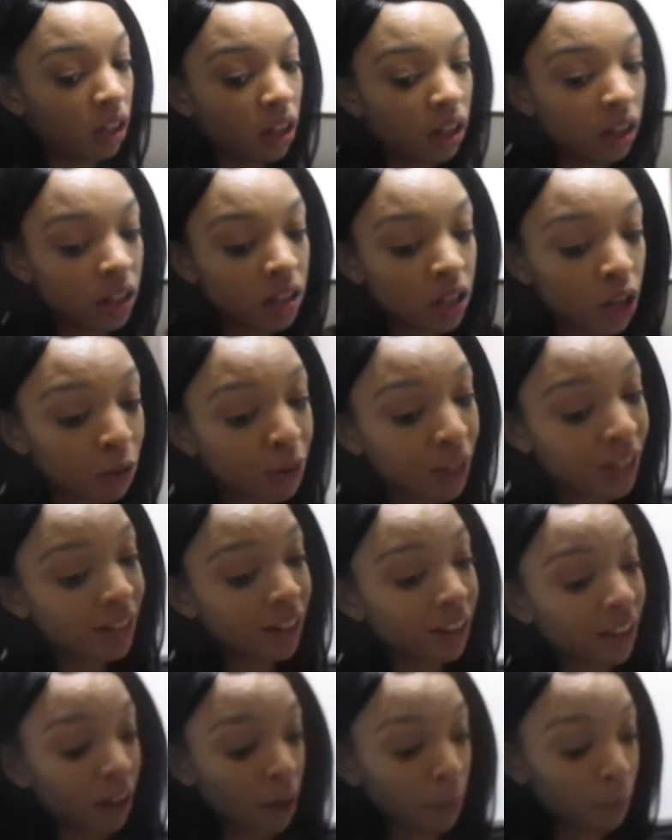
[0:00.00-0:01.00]
let's hope that's
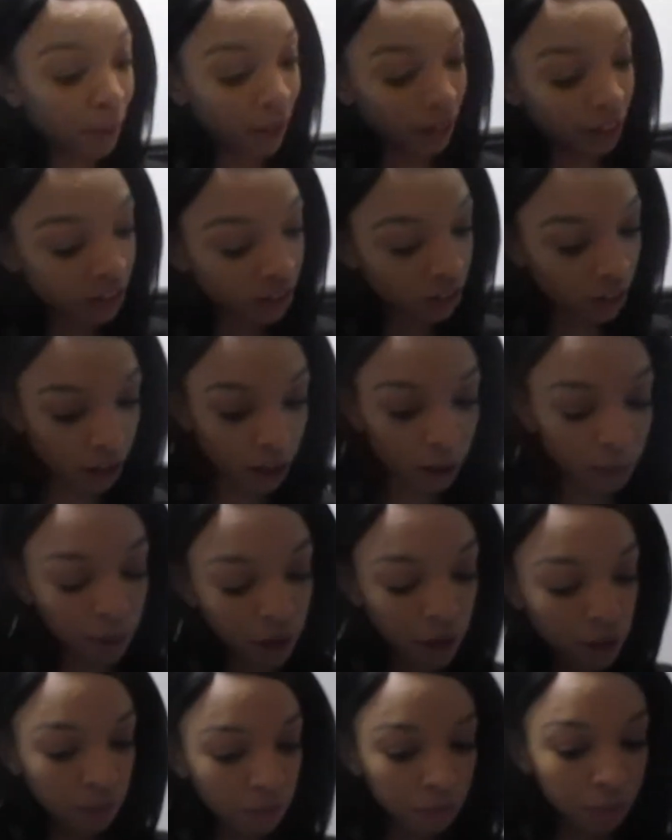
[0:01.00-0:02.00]
not like a big step
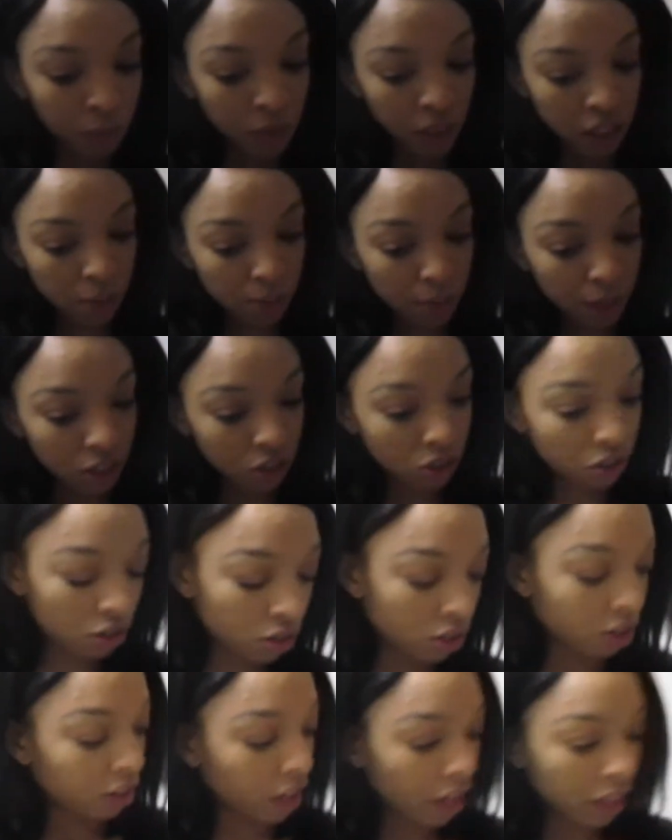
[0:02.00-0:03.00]
because I'm about to
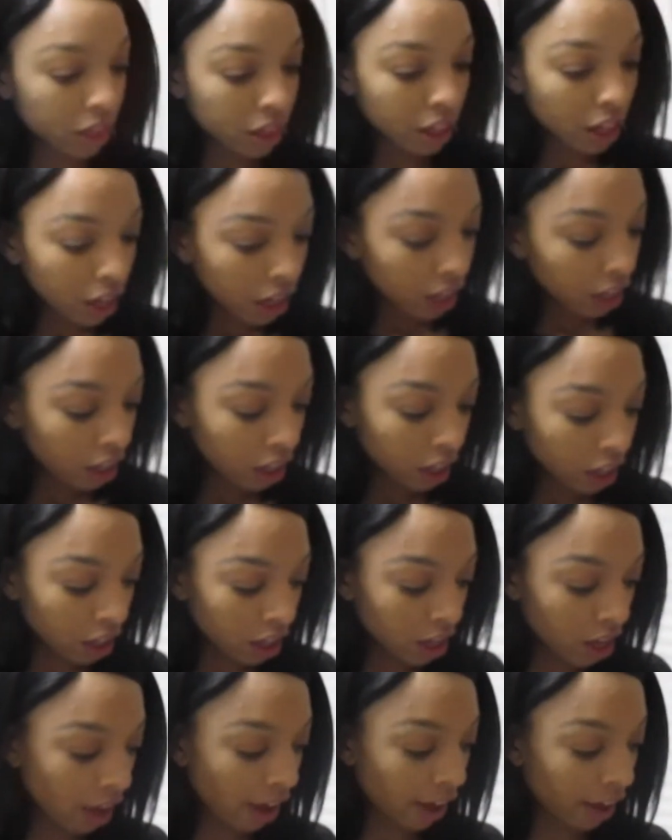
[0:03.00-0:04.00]
turn on that thing
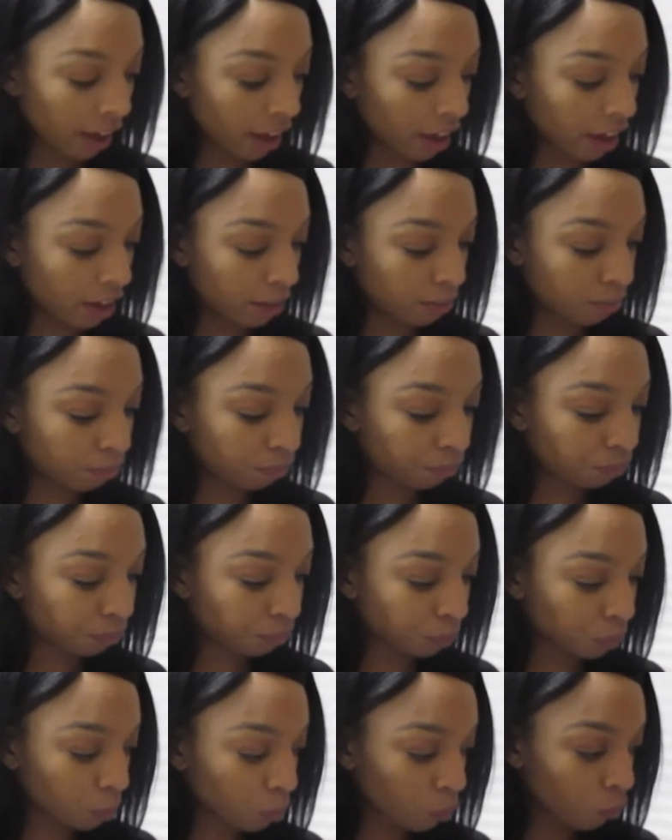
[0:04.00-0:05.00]
and
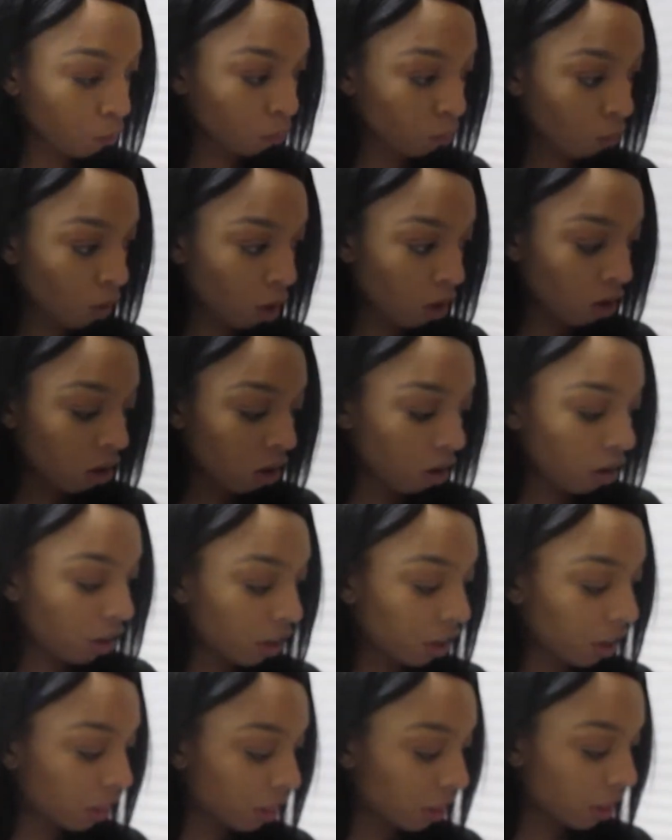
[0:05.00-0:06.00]

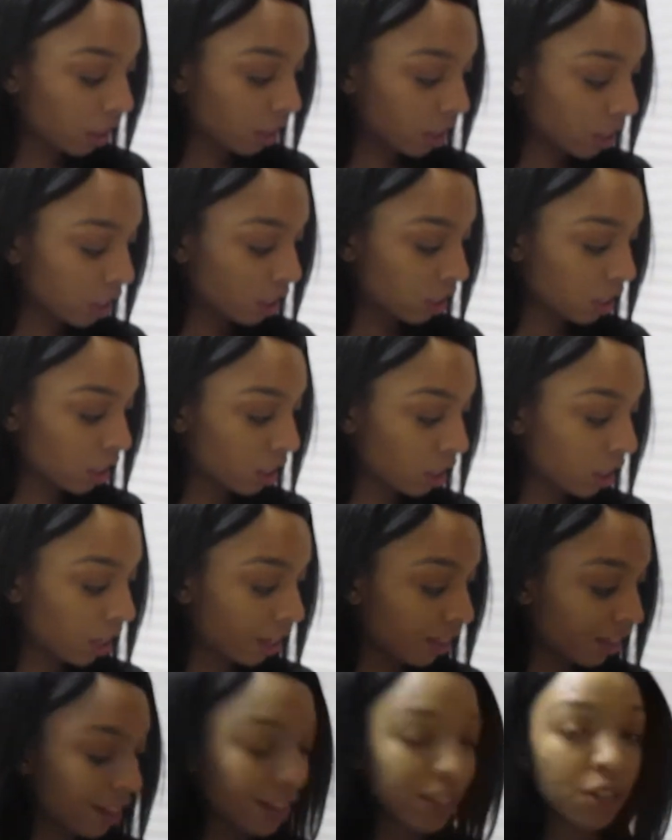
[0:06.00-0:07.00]
get this
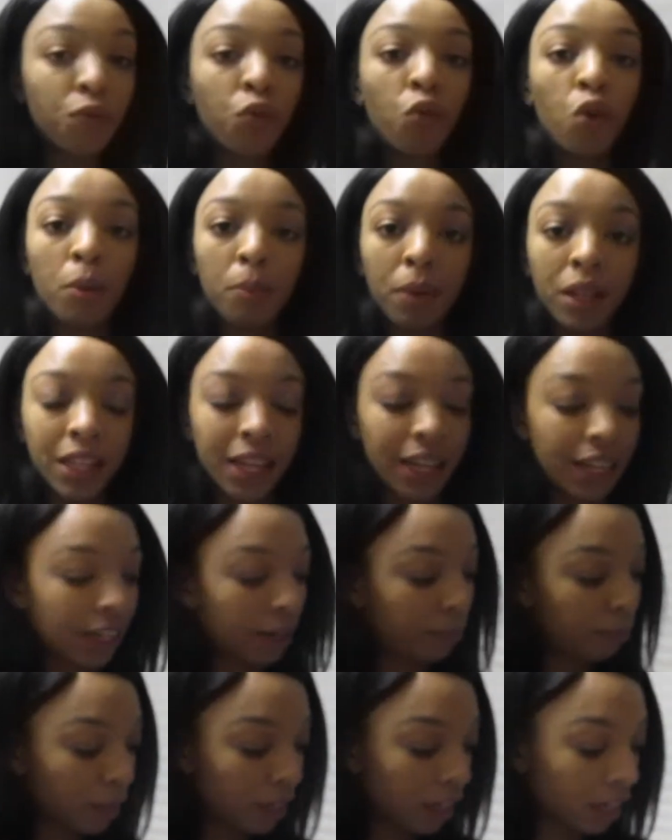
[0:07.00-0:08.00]
get this
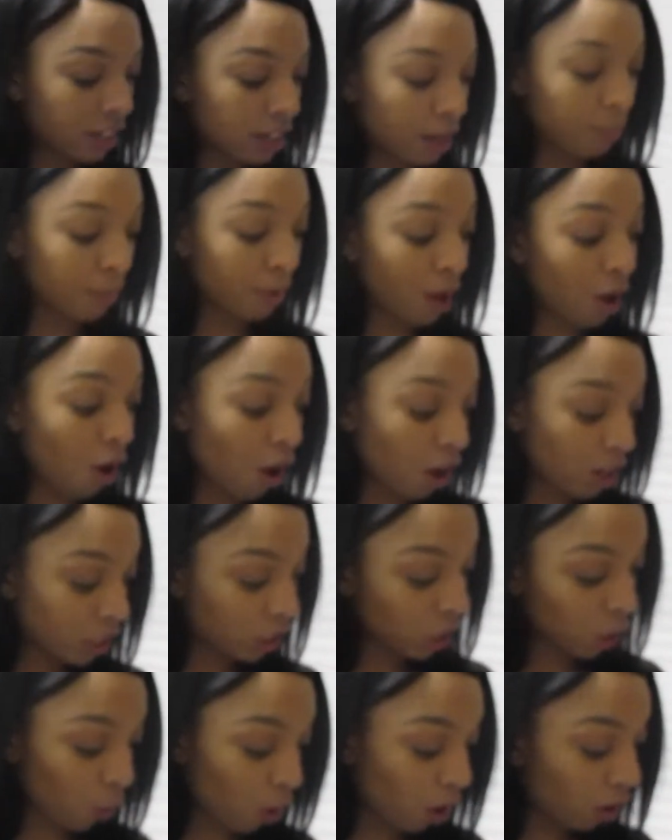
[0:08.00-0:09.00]
formulated because I'm
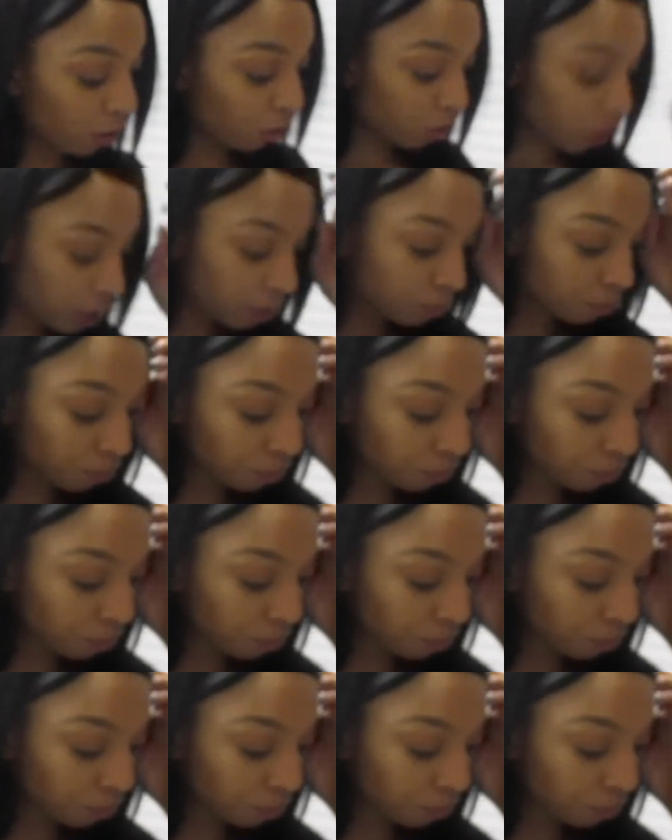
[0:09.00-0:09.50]
so hungry.